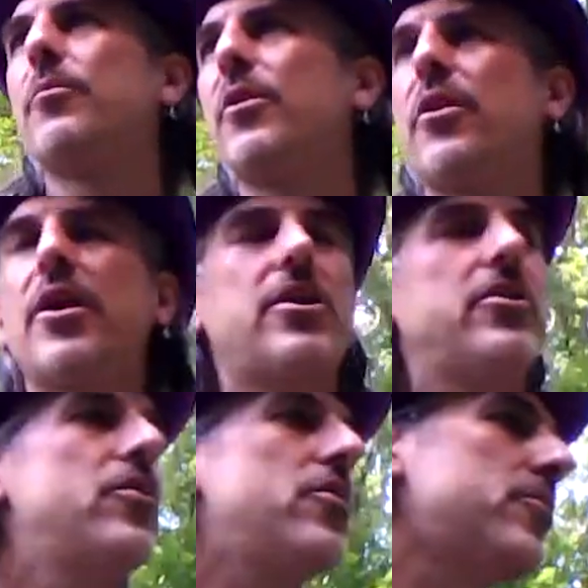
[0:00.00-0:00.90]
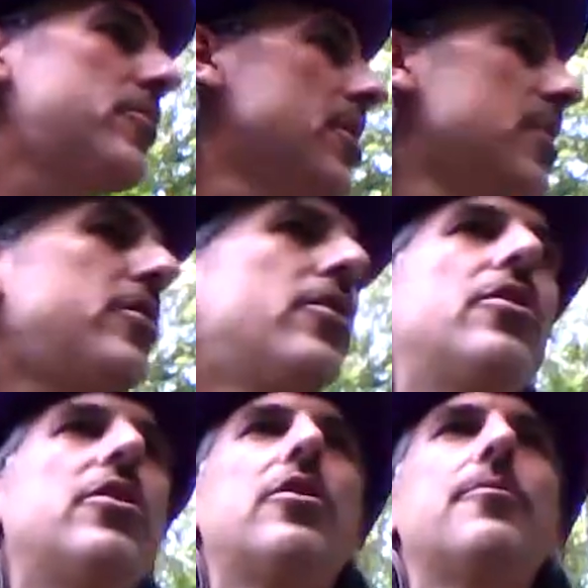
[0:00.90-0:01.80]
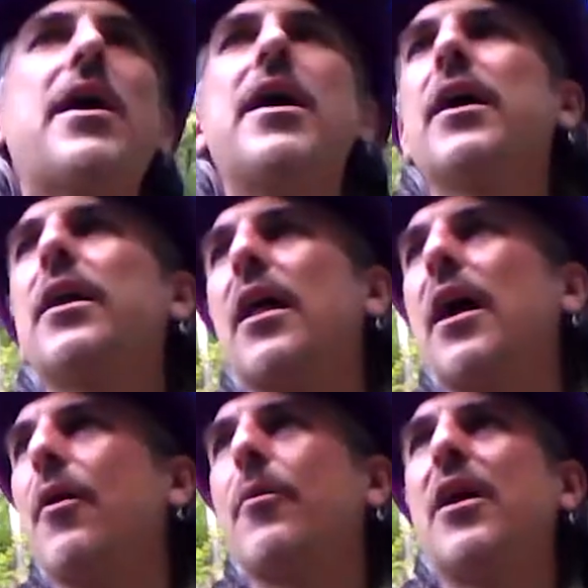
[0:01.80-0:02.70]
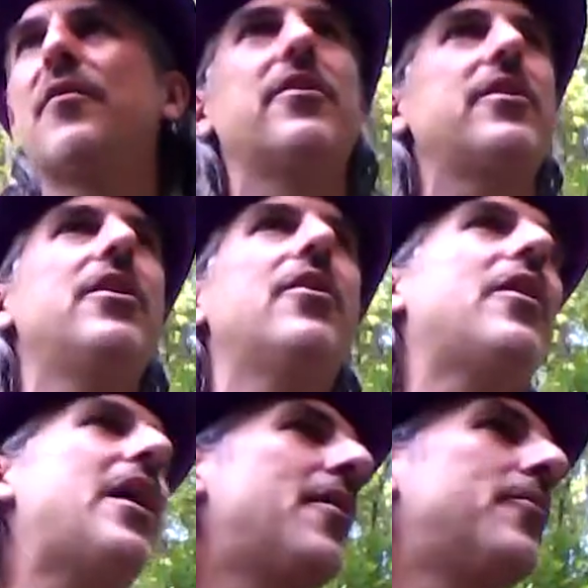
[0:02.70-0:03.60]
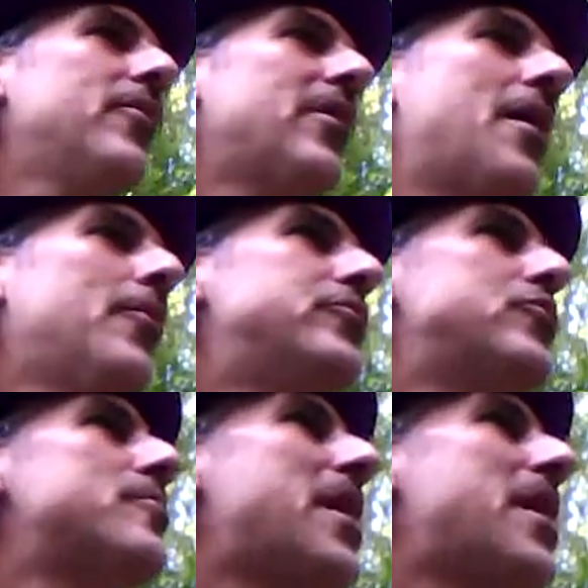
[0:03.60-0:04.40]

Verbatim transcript: You're a Hindu. You're you're a pagan. Uh, whatever. You know, I will I will do my